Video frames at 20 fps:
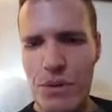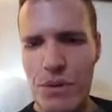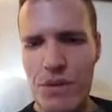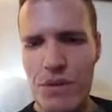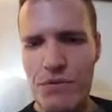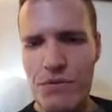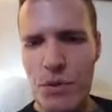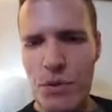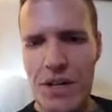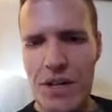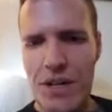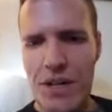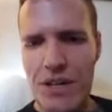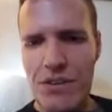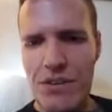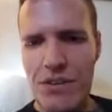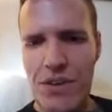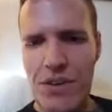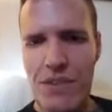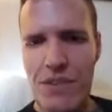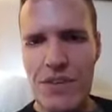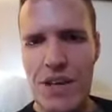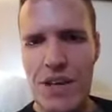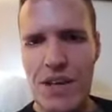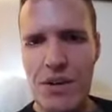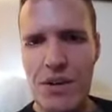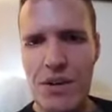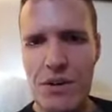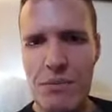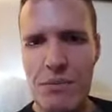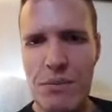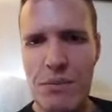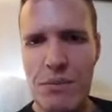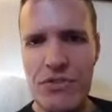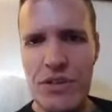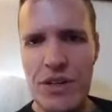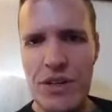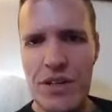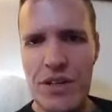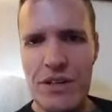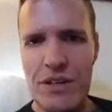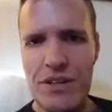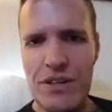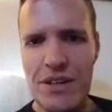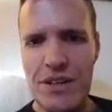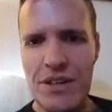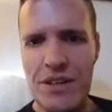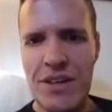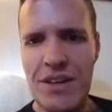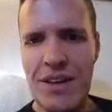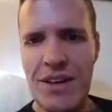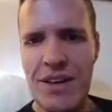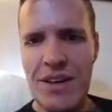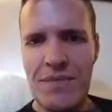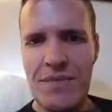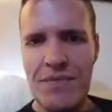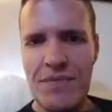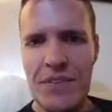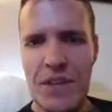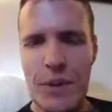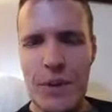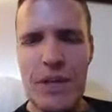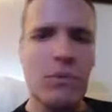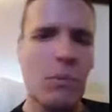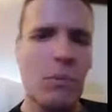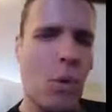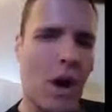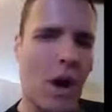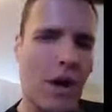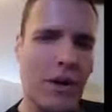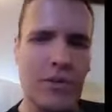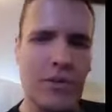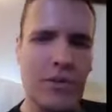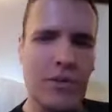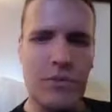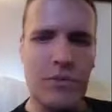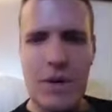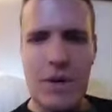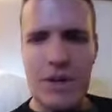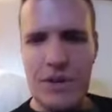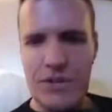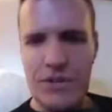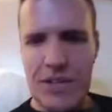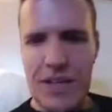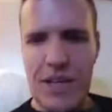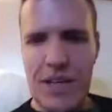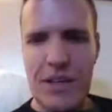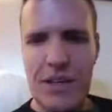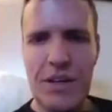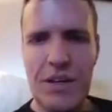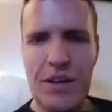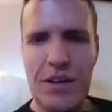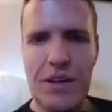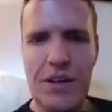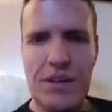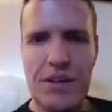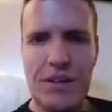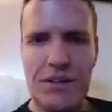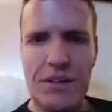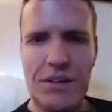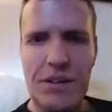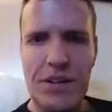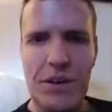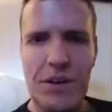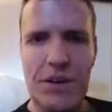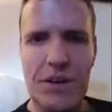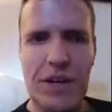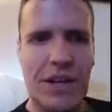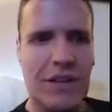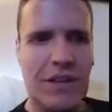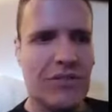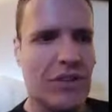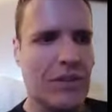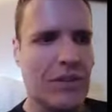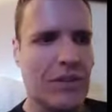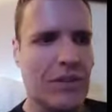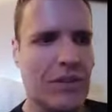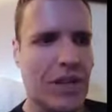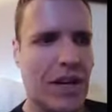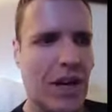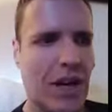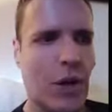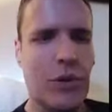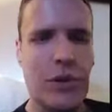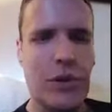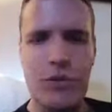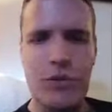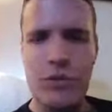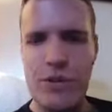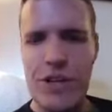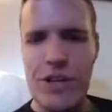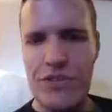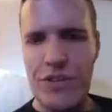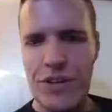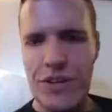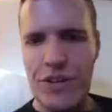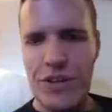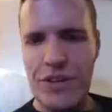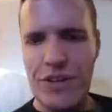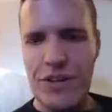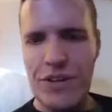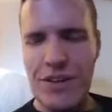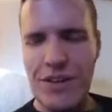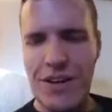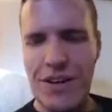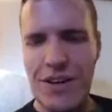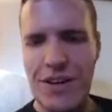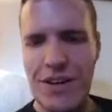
We'd love to organize a 5K here in Michigan and, get some walkers and runners together and, kind of start like a healthy tradition and,